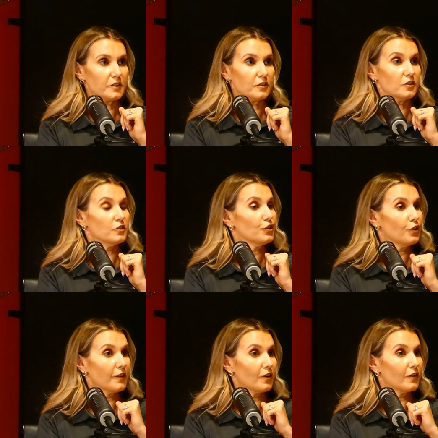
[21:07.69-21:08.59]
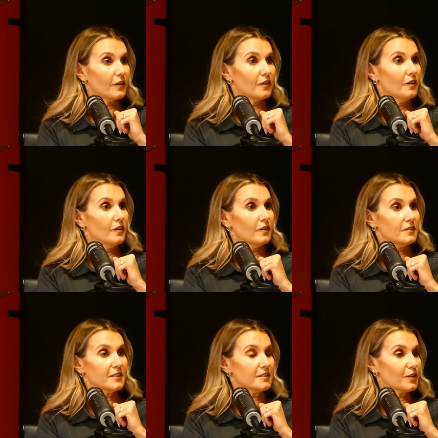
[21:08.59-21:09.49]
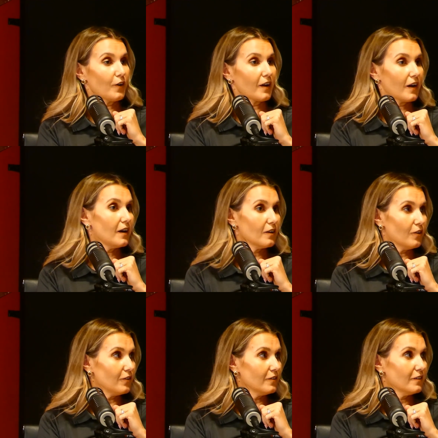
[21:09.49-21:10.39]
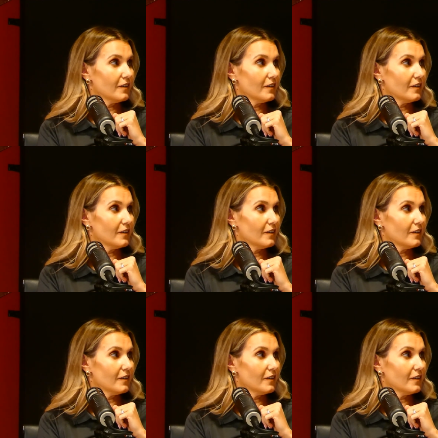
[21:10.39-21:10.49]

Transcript: He goes, they got a 60 grand car loan.